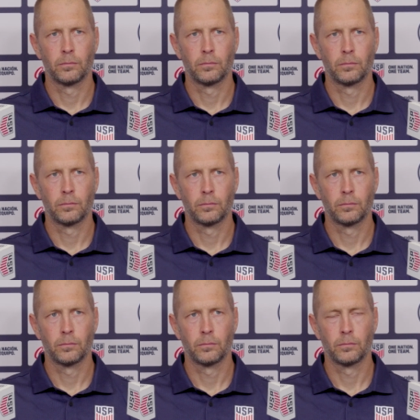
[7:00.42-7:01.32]
those
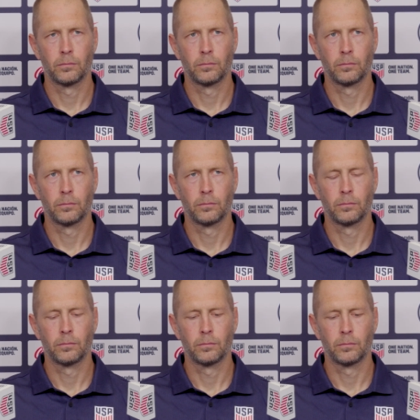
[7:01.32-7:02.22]
opportunities uh, when they
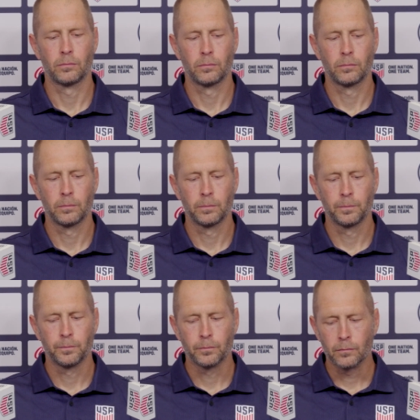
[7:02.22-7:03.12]
come? Thank you.
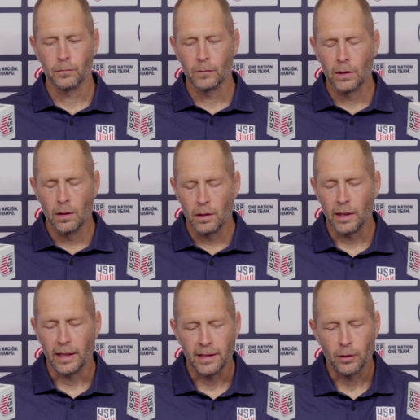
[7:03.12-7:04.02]

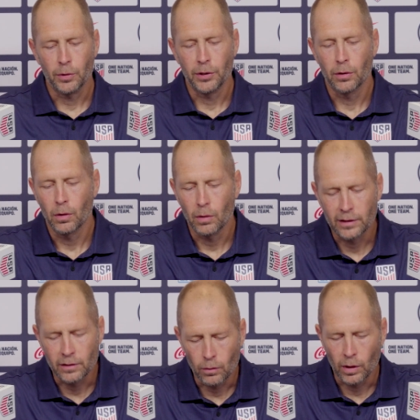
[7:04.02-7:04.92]
Yeah, I think we know
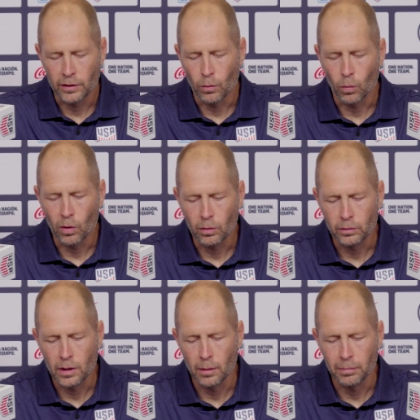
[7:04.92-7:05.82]
at the at the
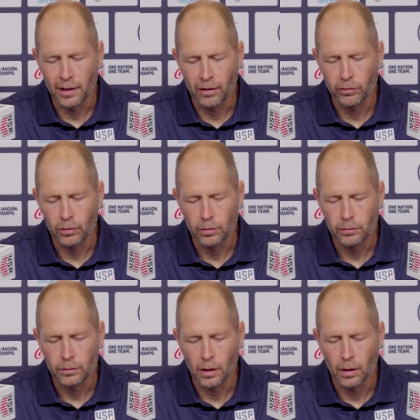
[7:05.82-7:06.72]
World Cup level,
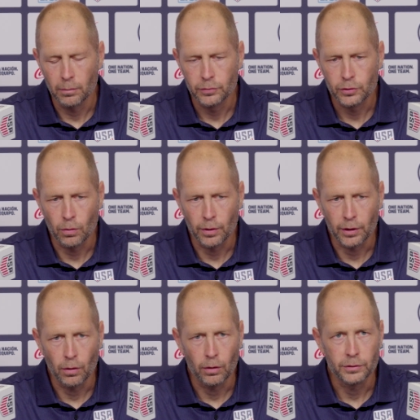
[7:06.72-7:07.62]
um,
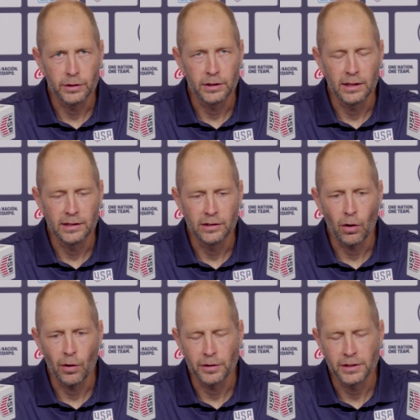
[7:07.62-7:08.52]
scoring goals is, is the
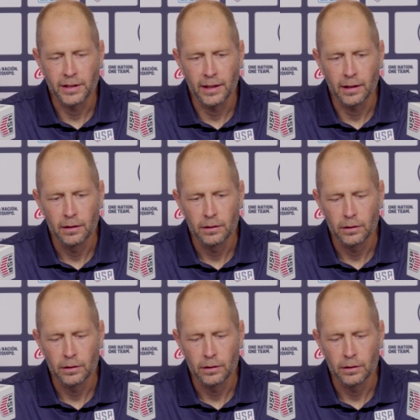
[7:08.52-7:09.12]
hardest thing